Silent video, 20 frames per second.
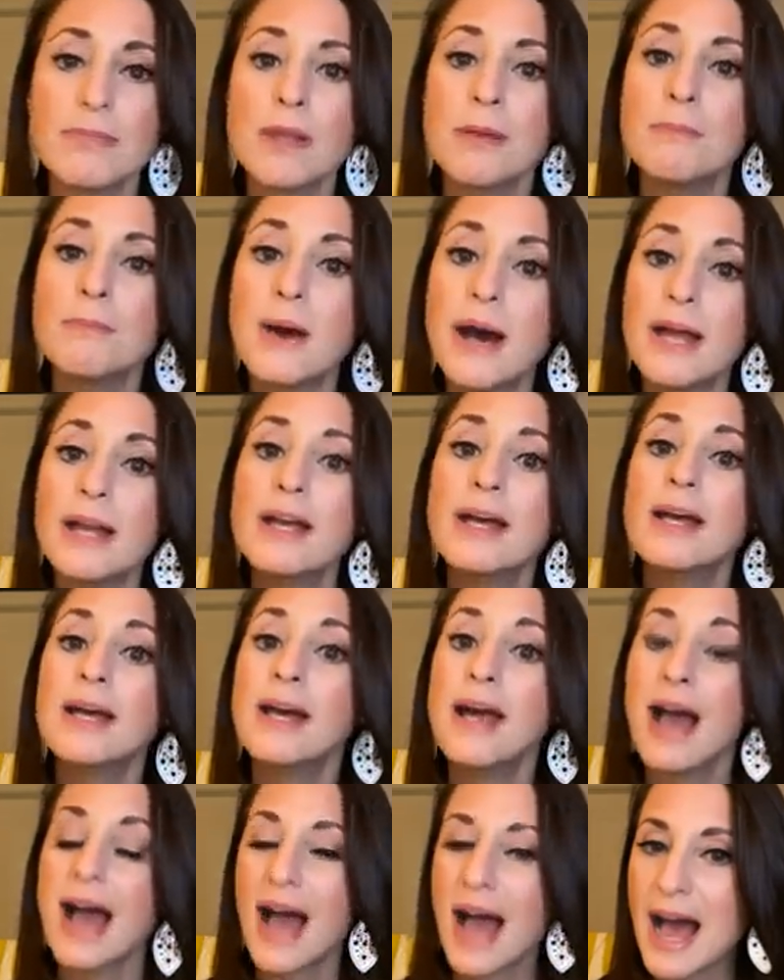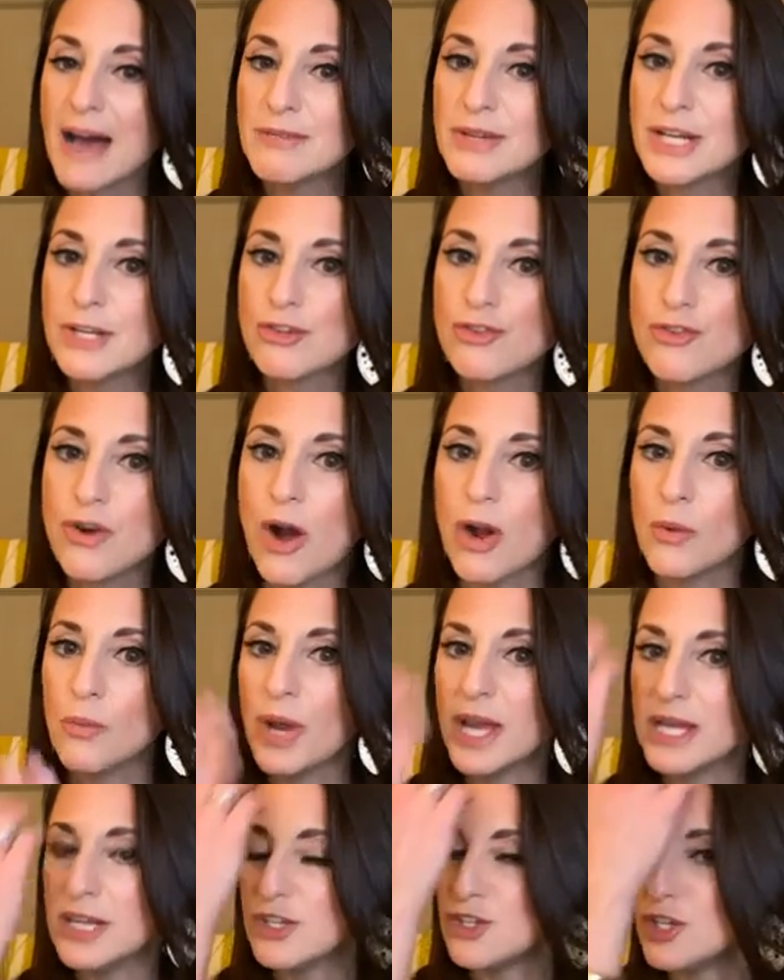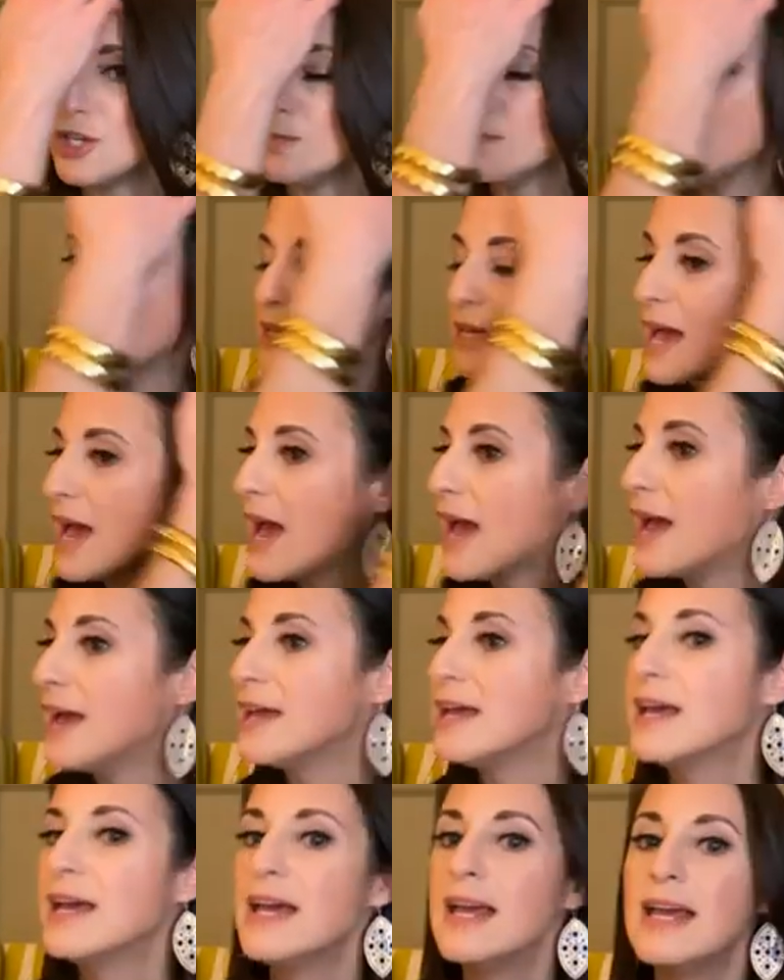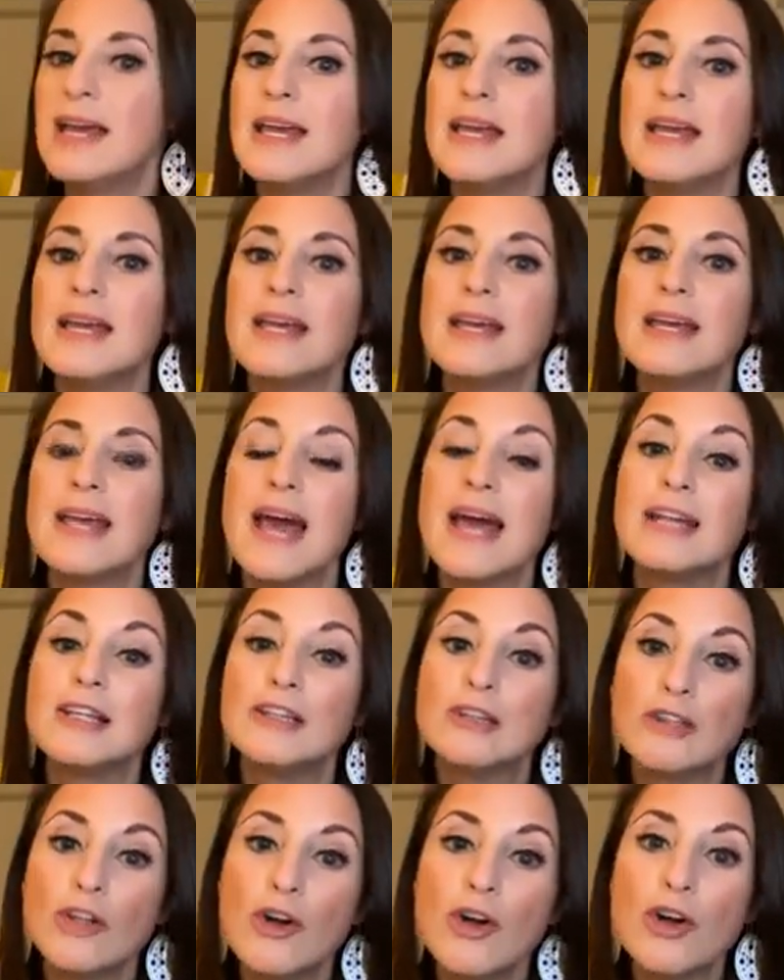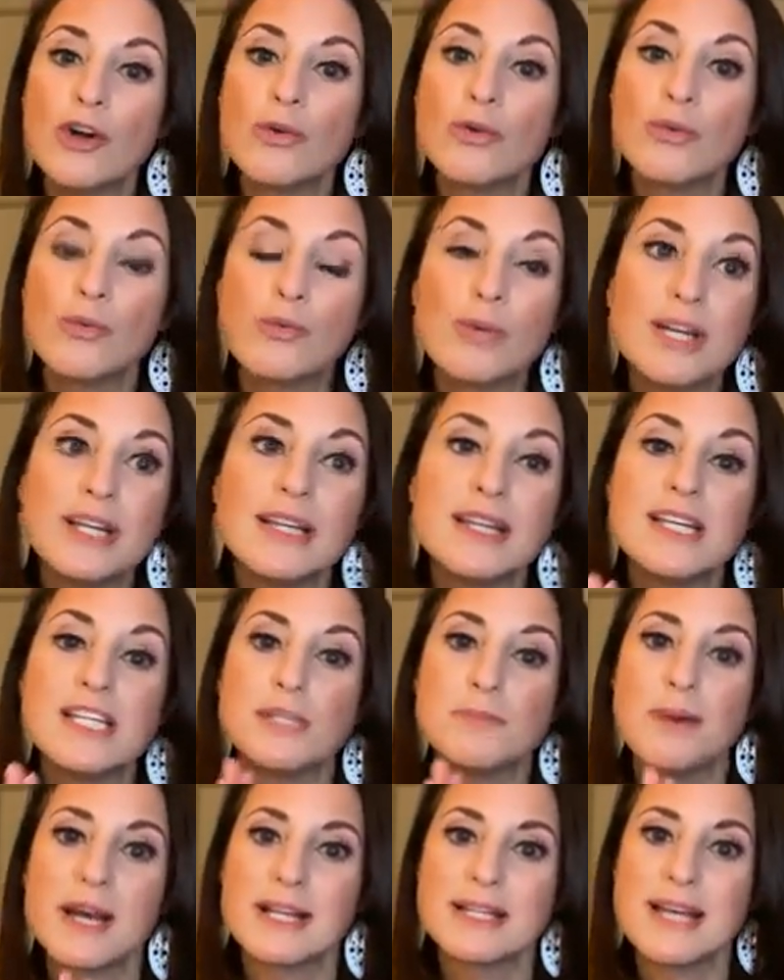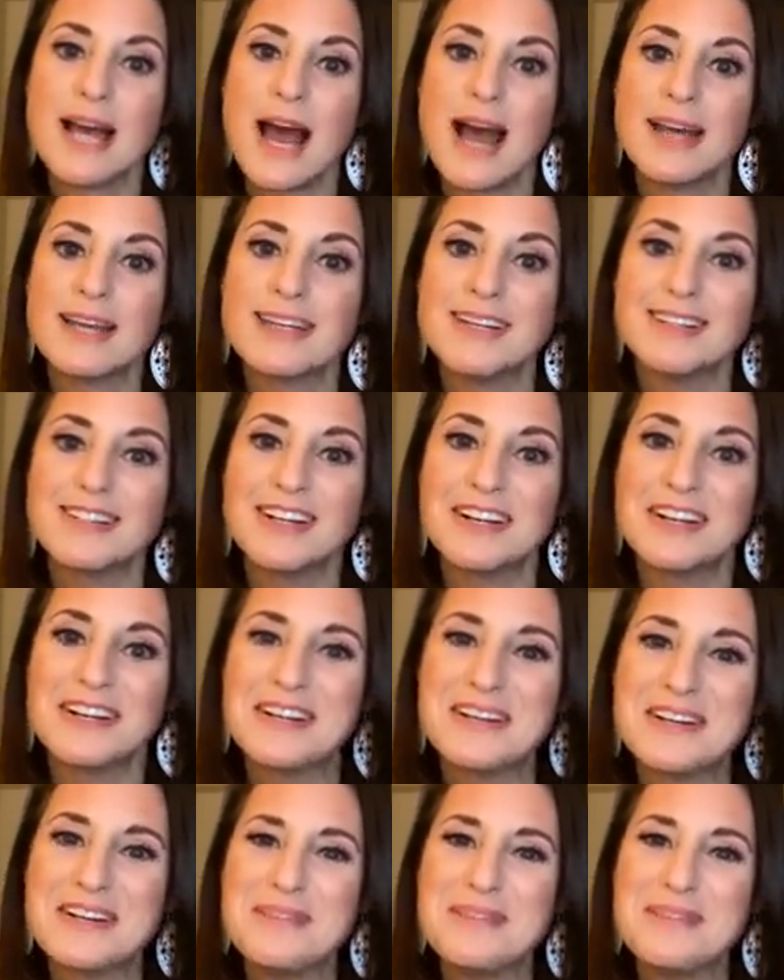But having a strong weighted GPA can look really spectacular,